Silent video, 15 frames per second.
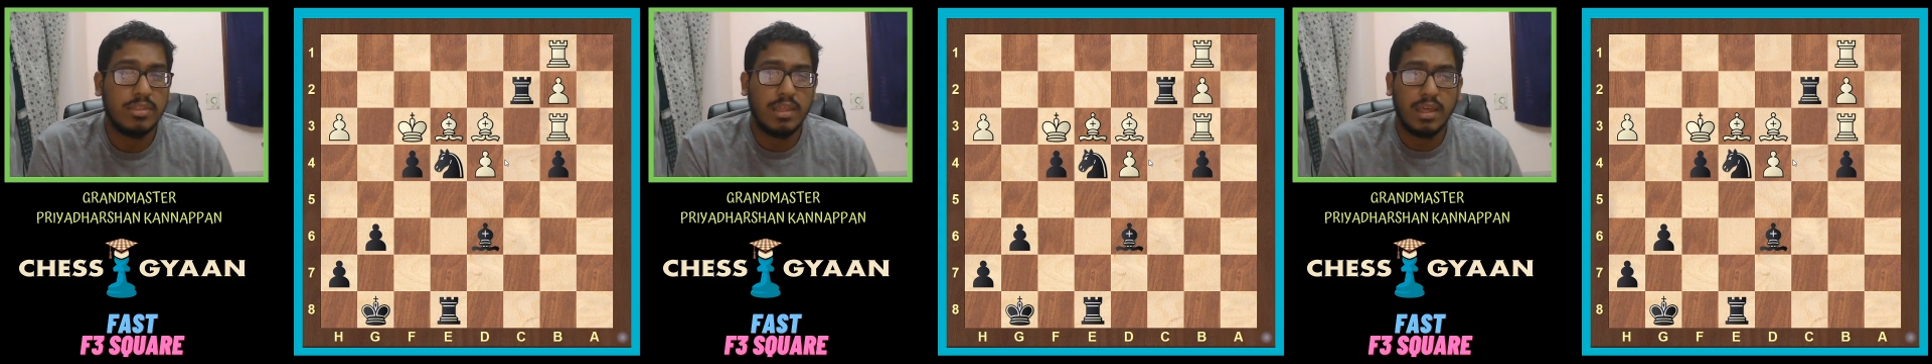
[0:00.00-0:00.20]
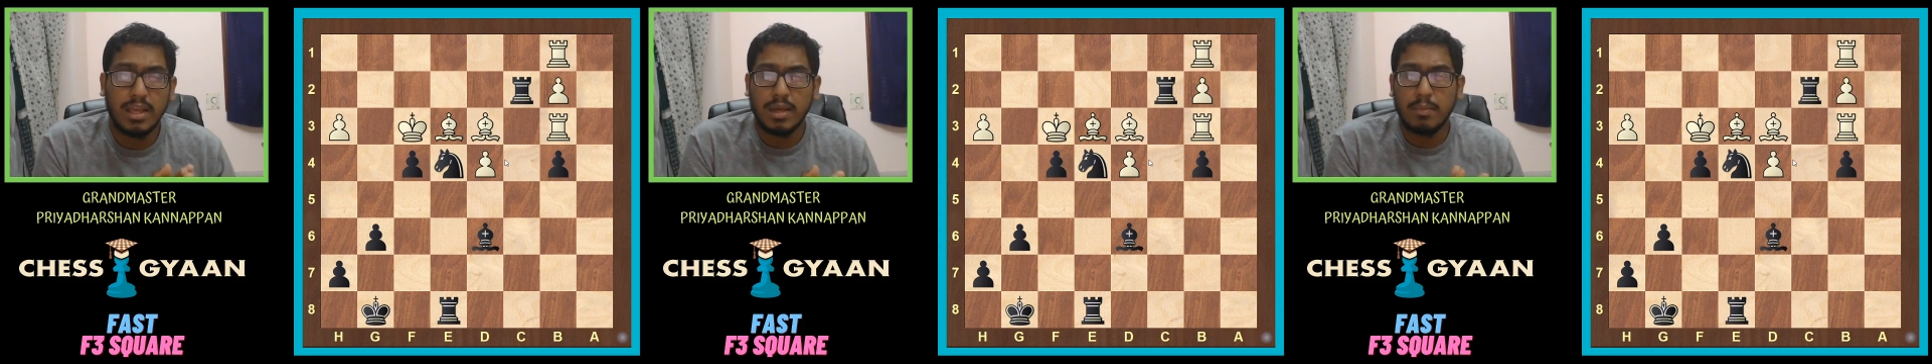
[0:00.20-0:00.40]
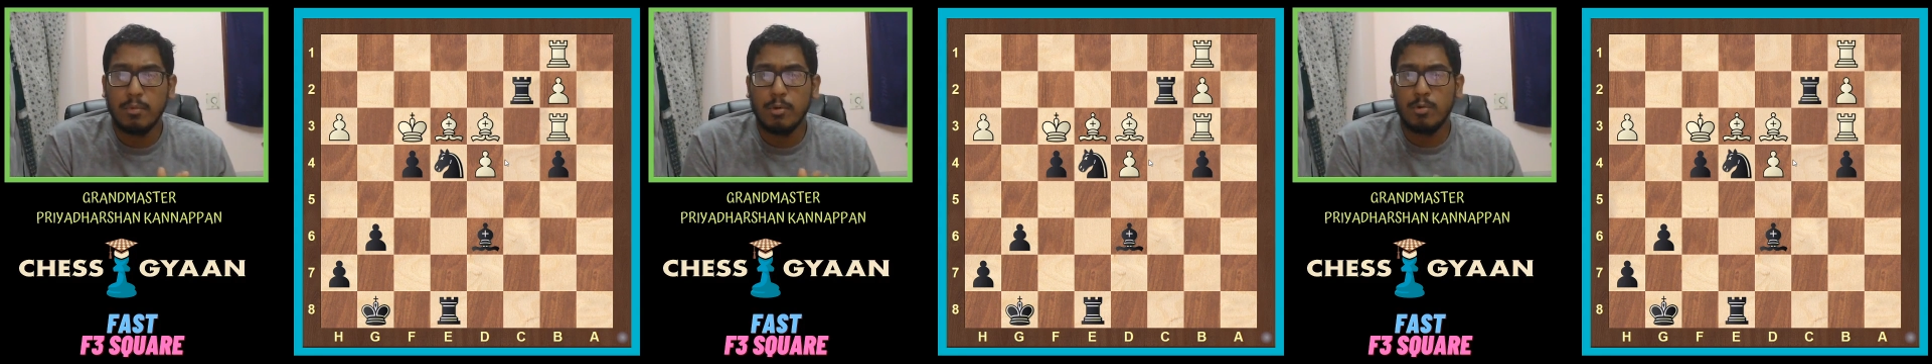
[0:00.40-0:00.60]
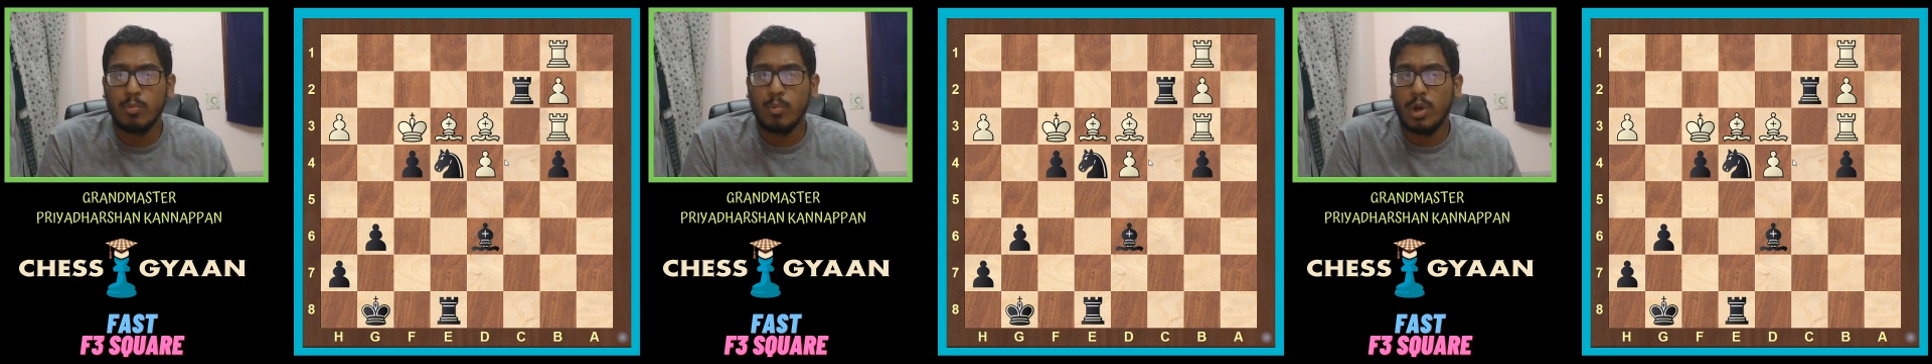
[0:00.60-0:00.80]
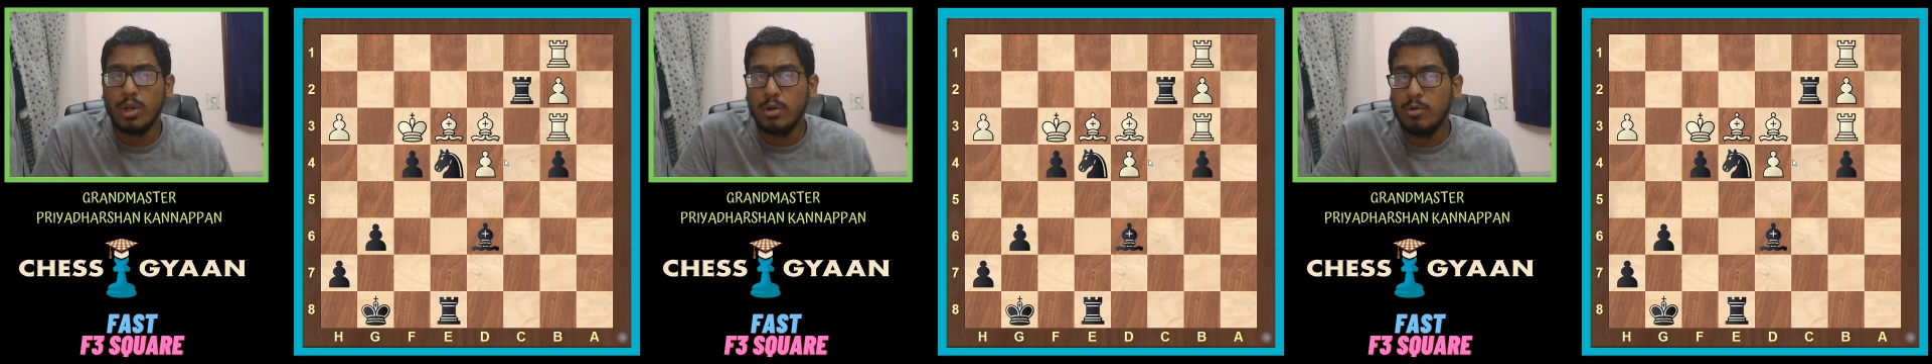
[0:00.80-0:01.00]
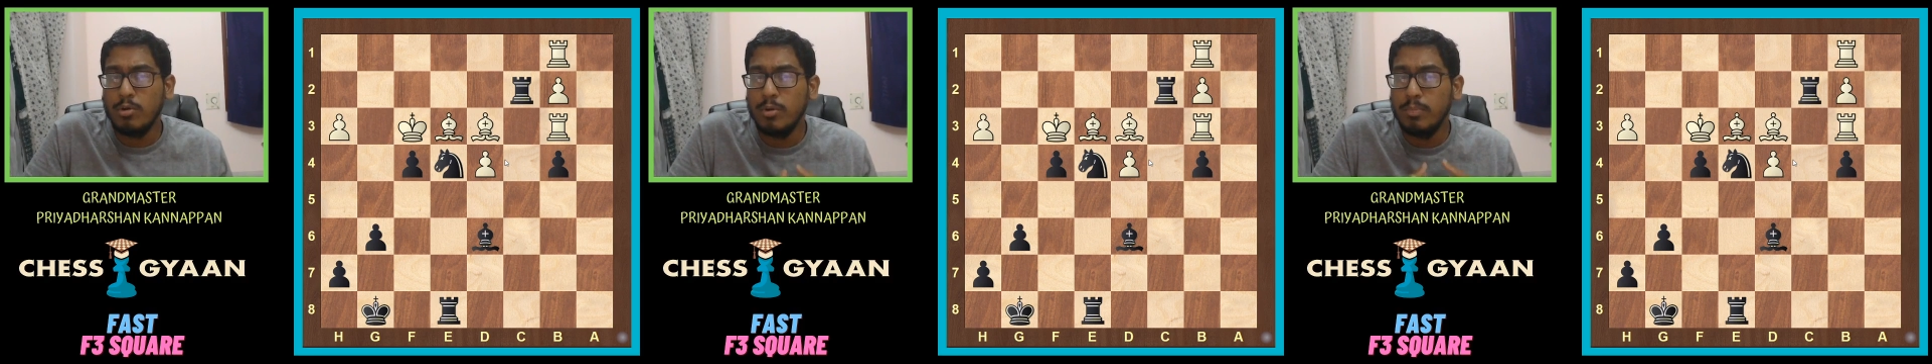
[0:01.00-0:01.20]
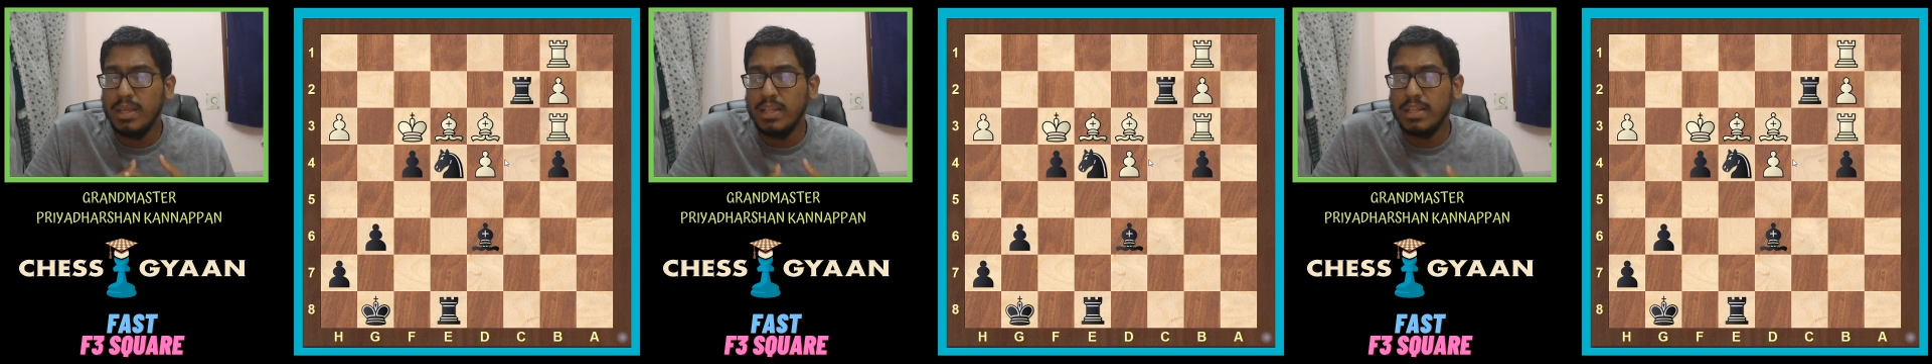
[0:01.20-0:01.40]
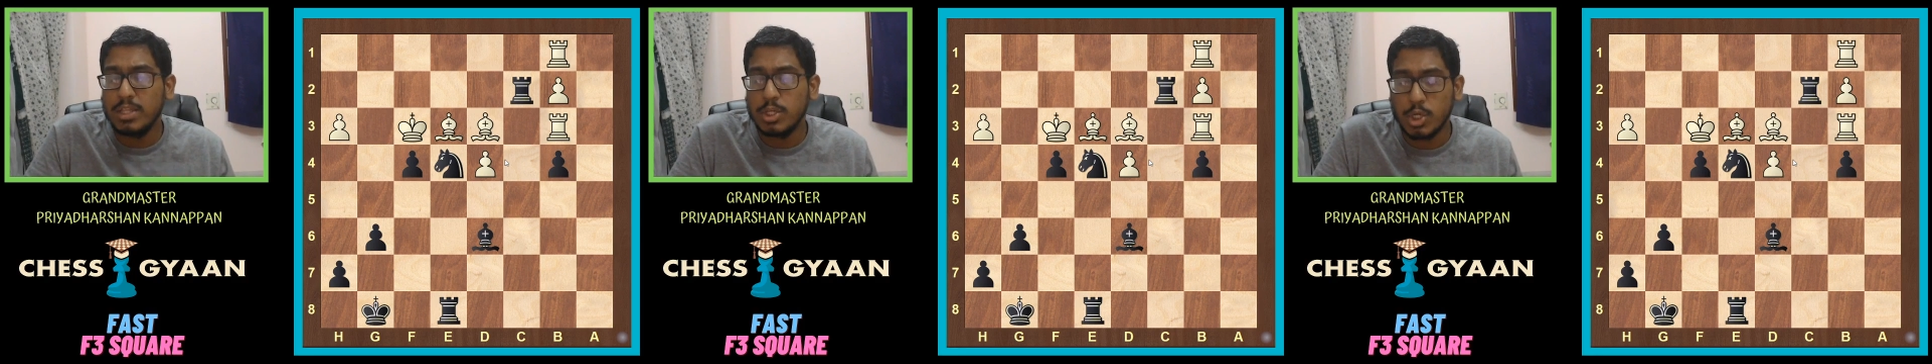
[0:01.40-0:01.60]
think about what could be
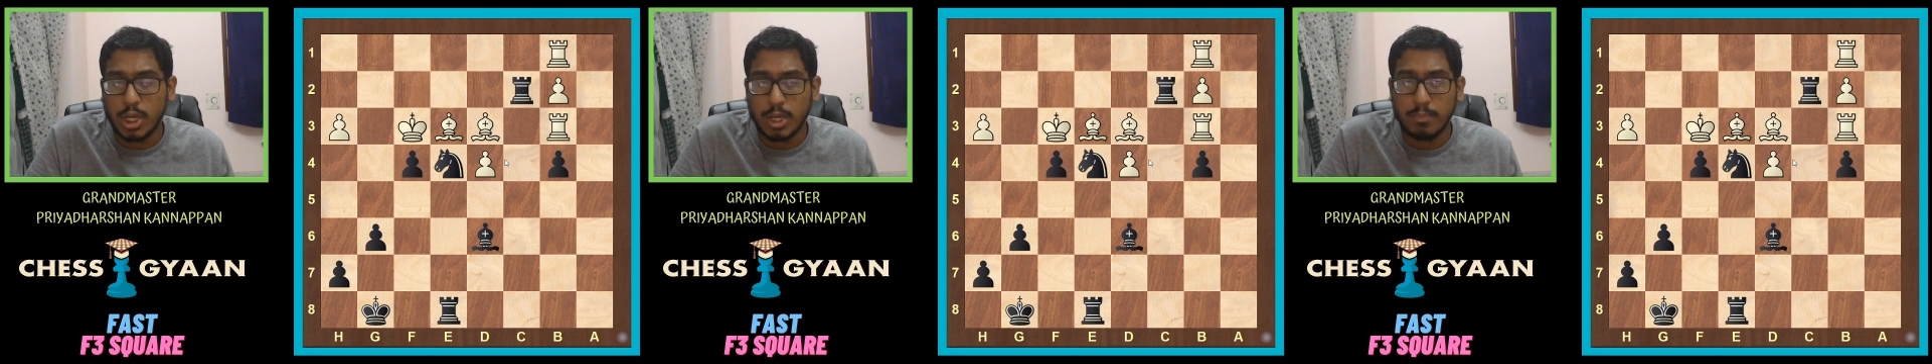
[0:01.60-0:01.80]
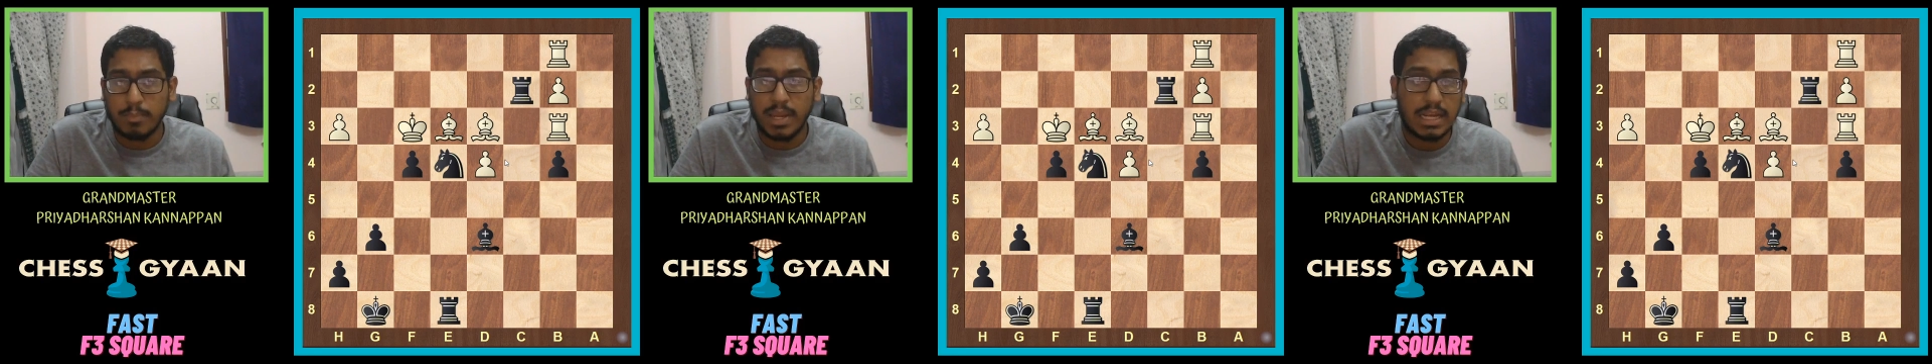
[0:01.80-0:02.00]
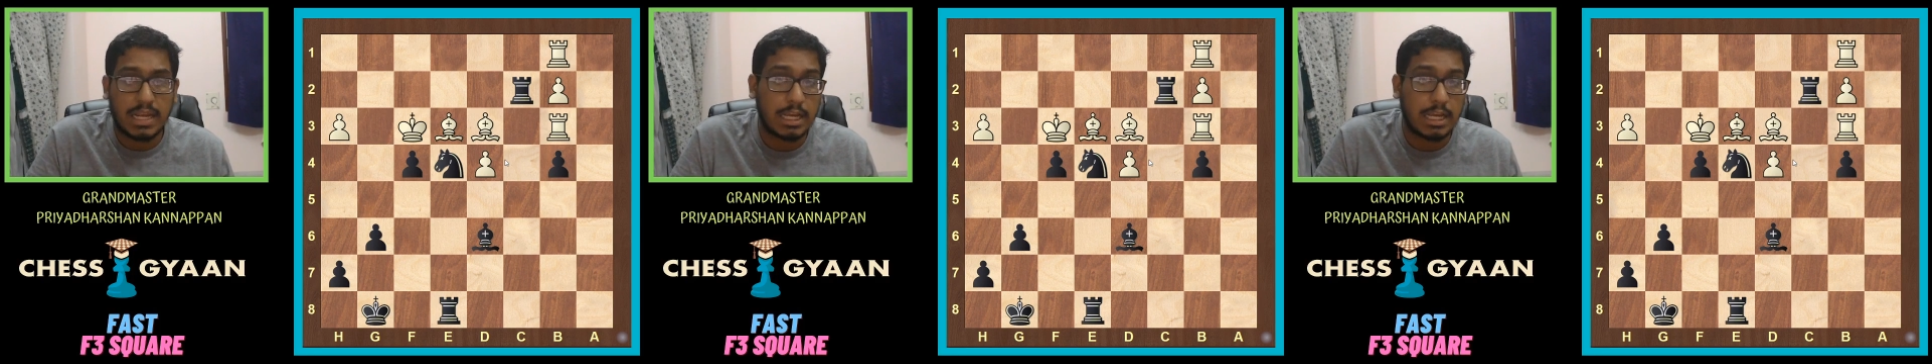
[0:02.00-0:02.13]
the checkmate,